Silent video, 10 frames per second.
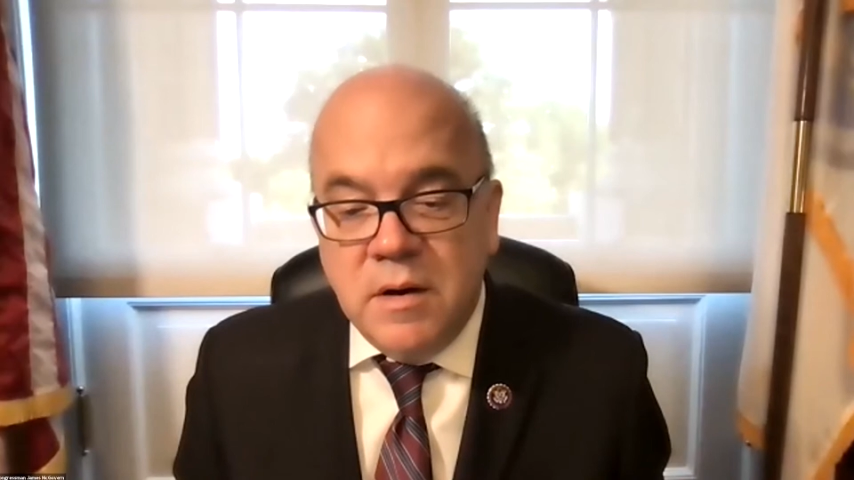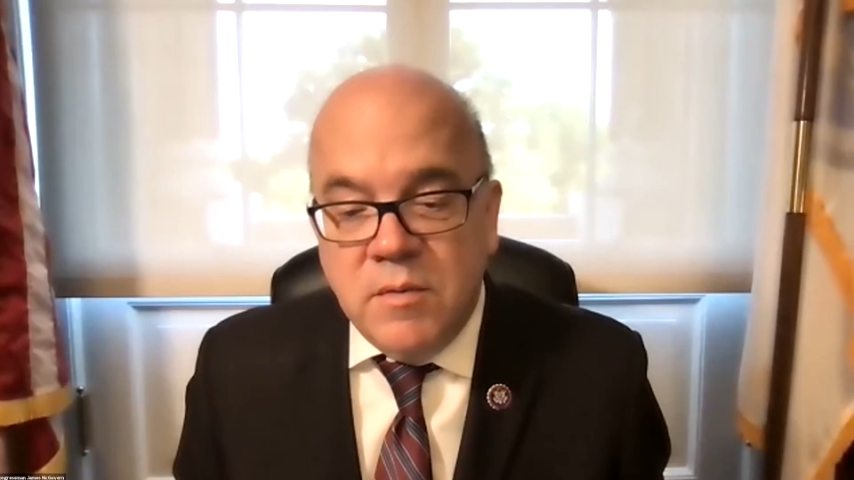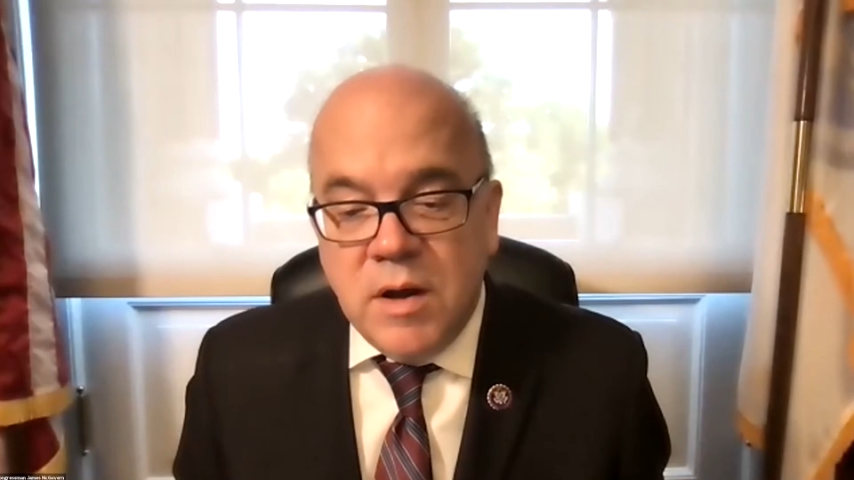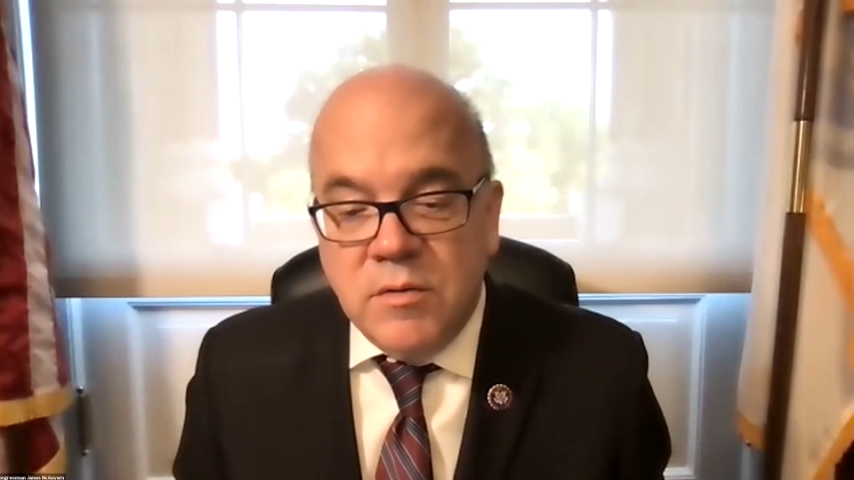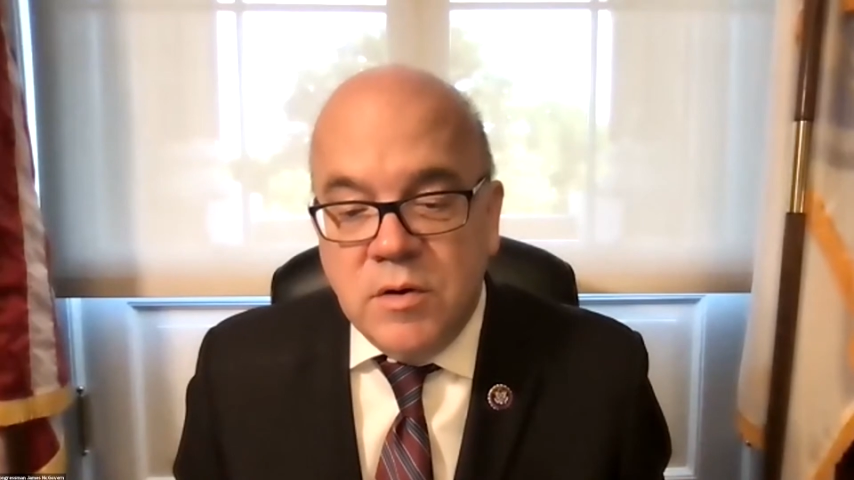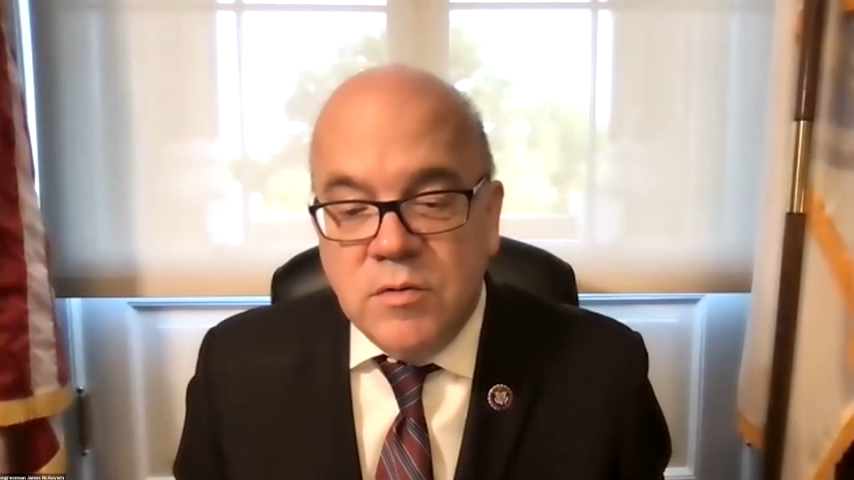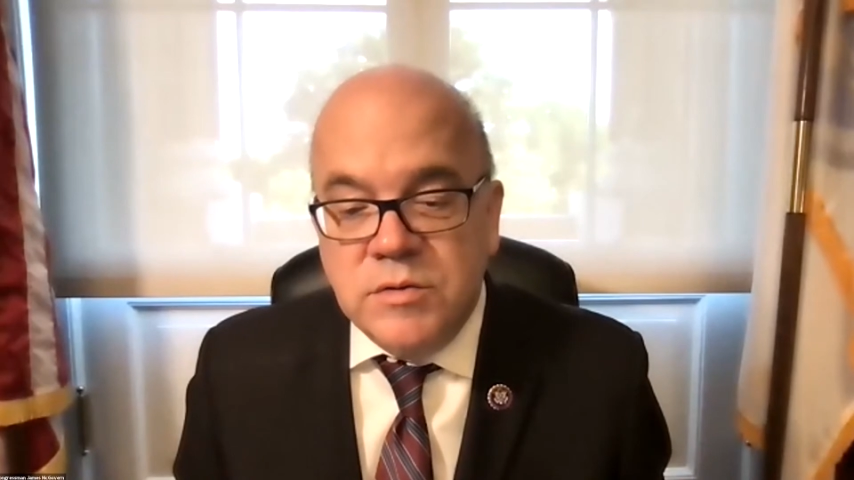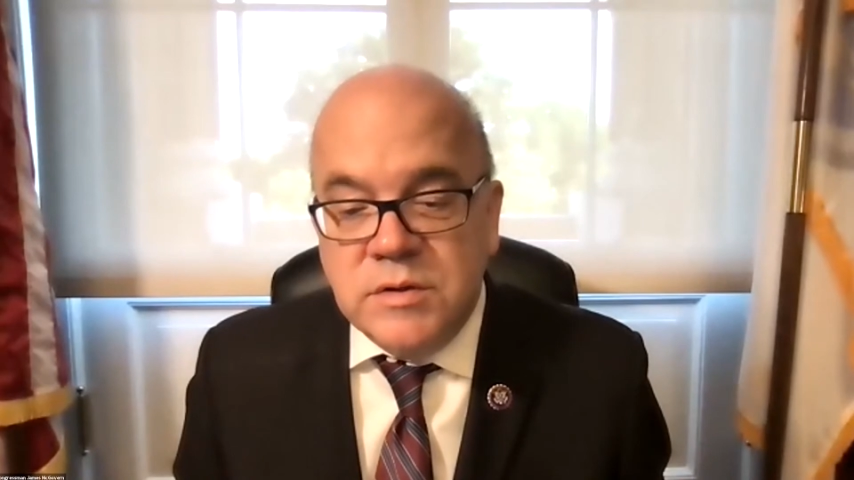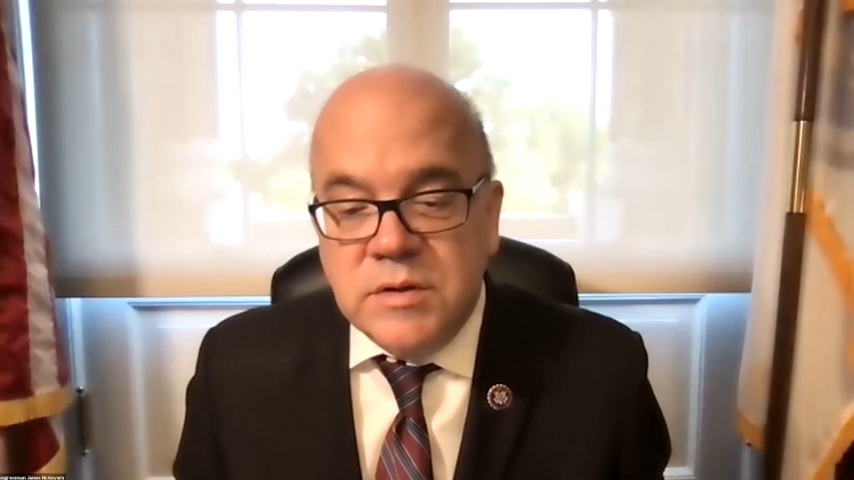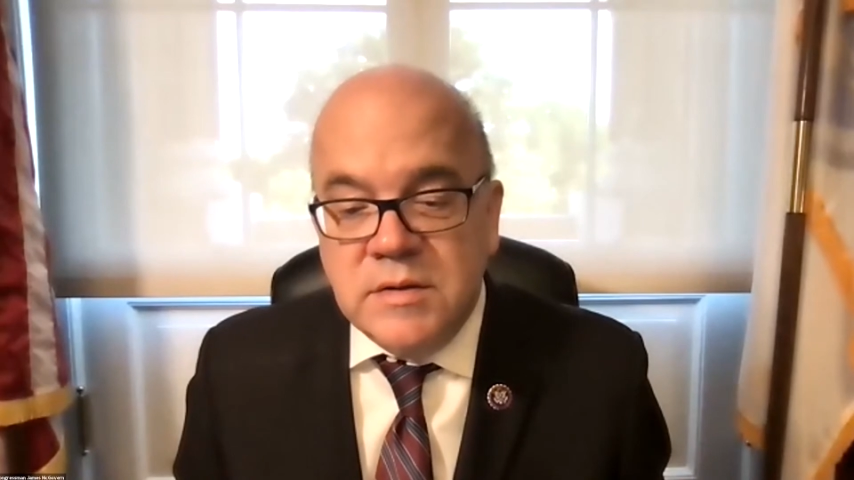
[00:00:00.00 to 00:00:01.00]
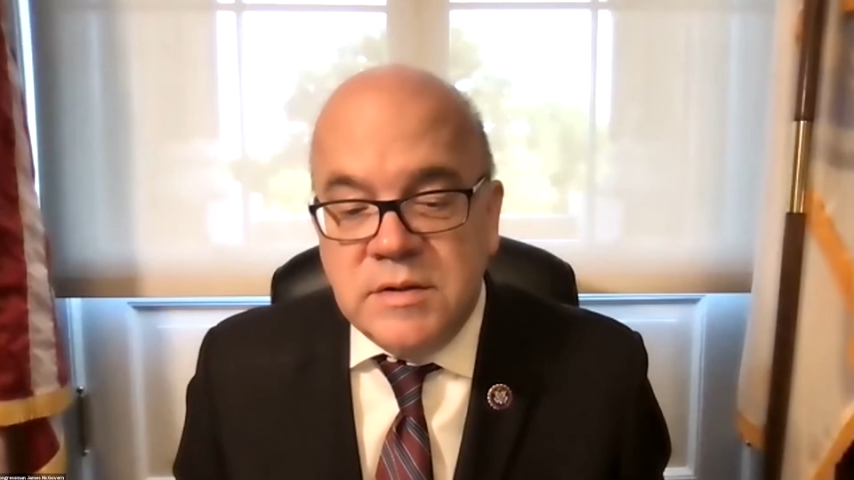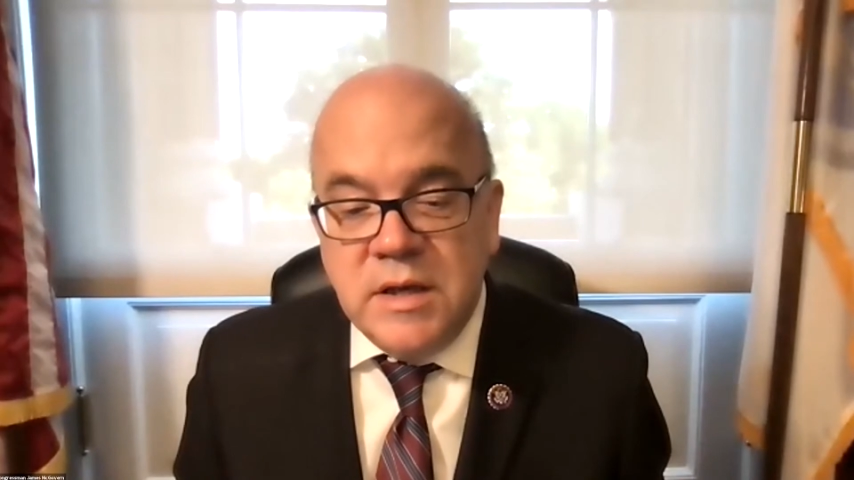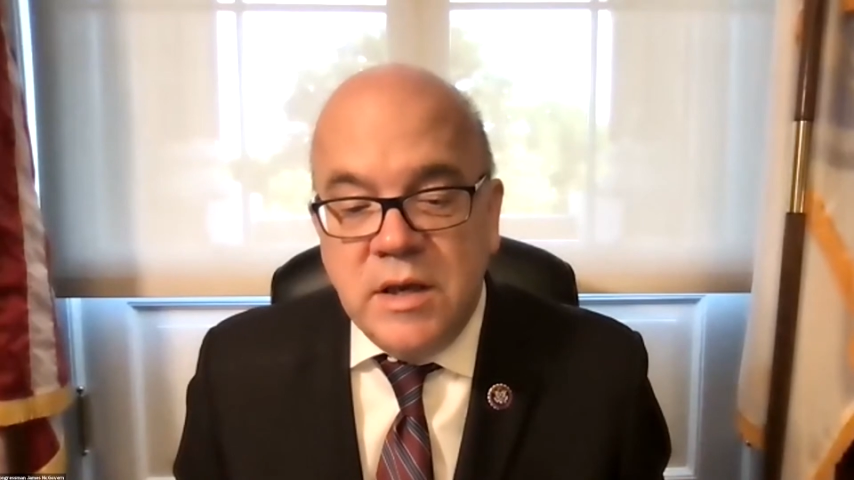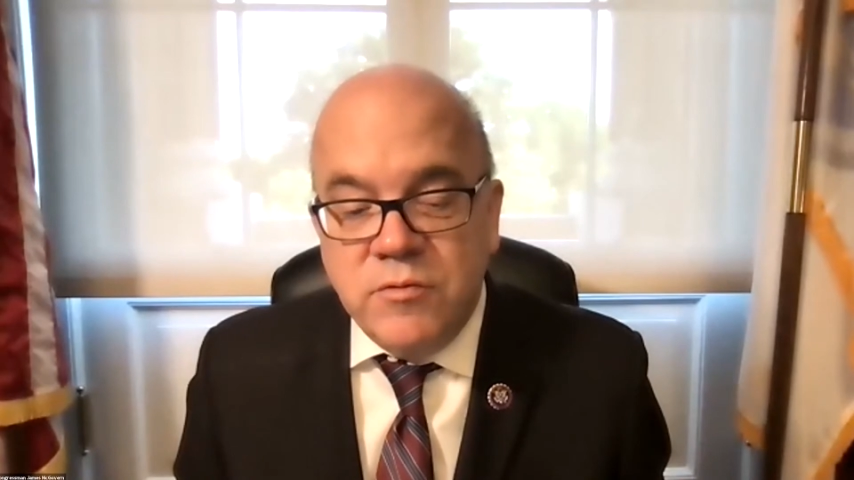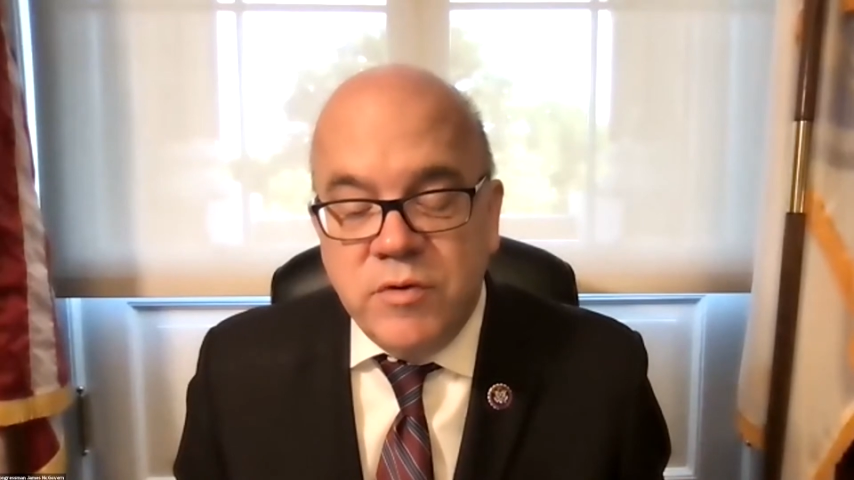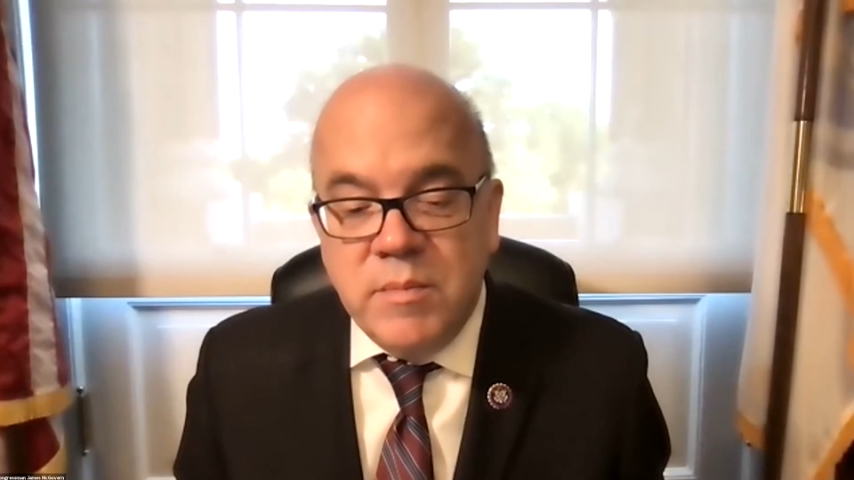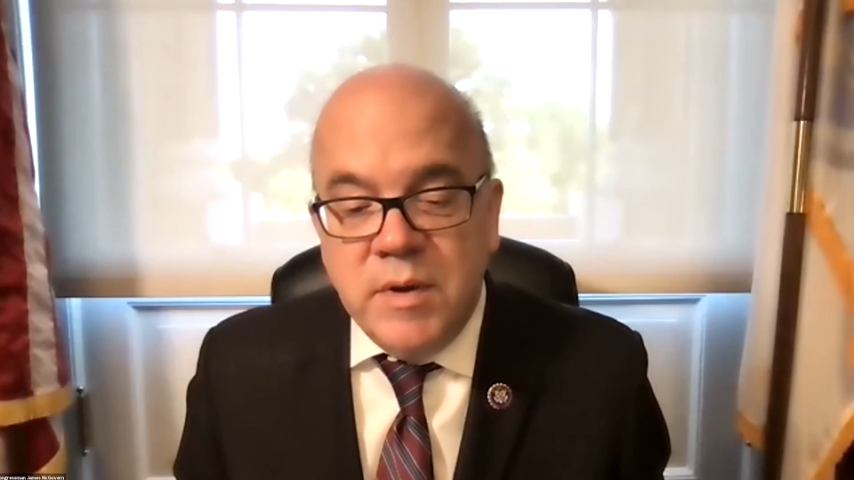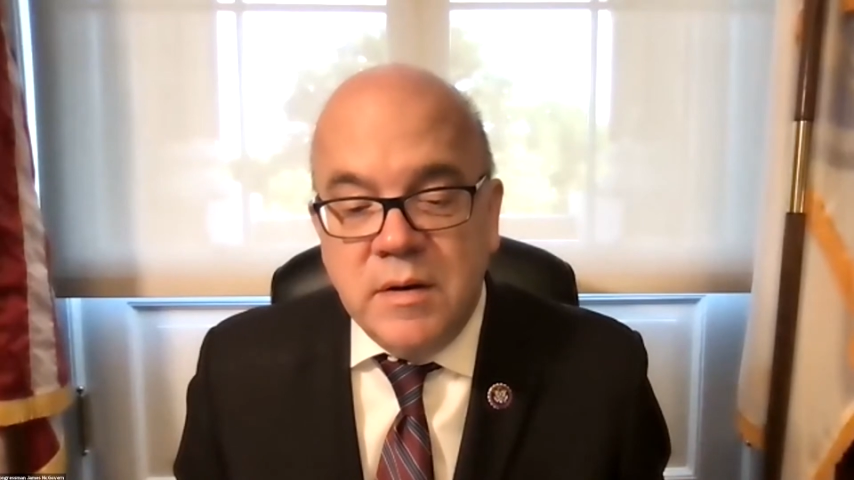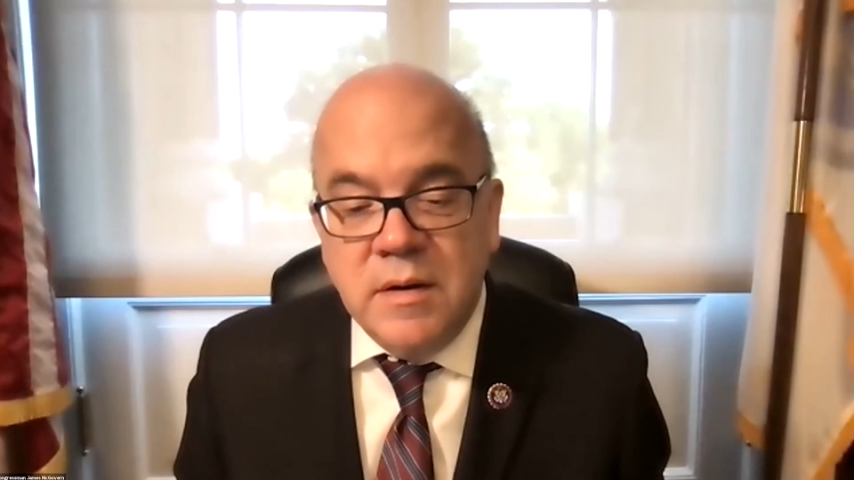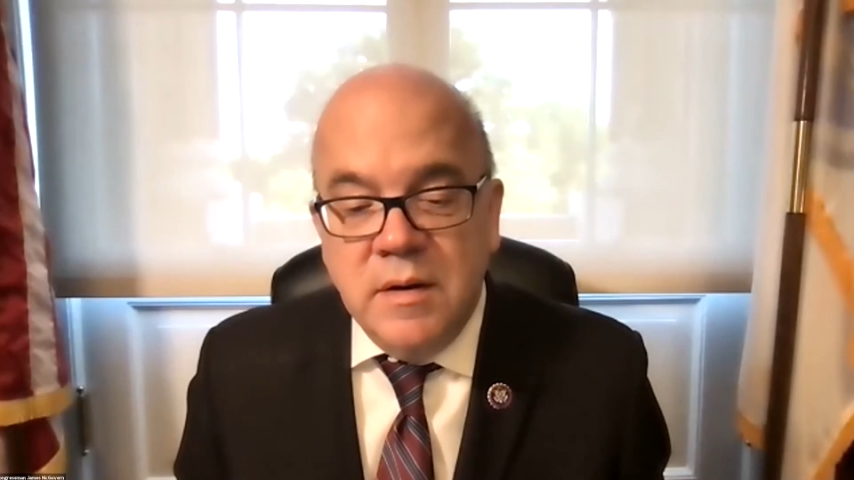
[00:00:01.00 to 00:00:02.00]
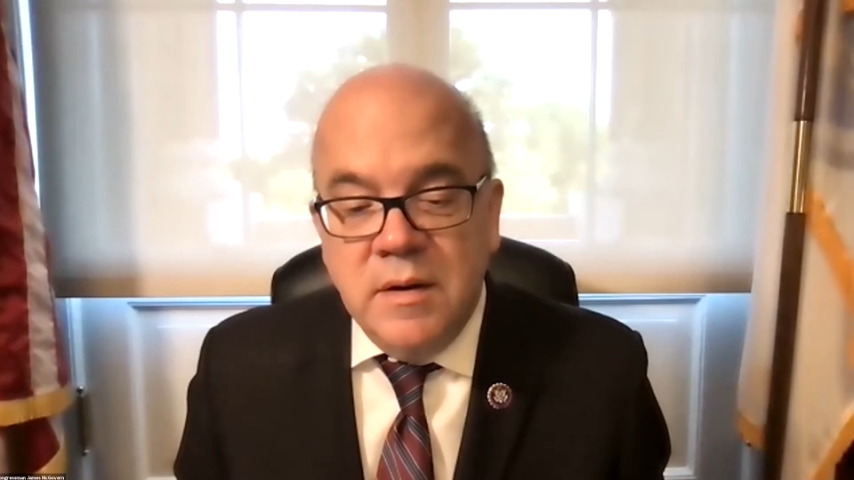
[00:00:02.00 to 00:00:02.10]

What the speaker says: around those seeking treatment.